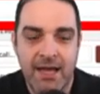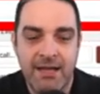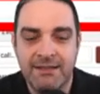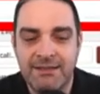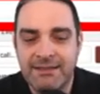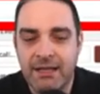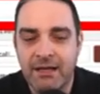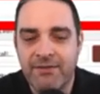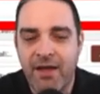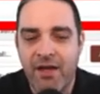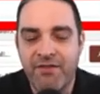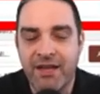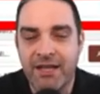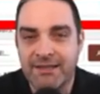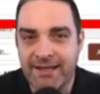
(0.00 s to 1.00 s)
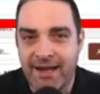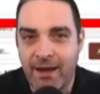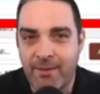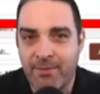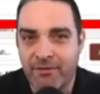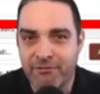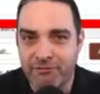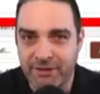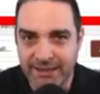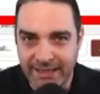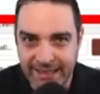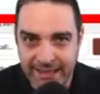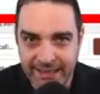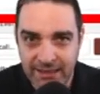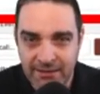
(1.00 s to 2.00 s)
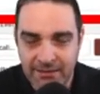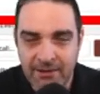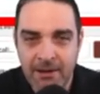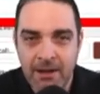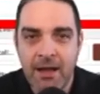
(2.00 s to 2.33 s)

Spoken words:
And instead of having a tab of related,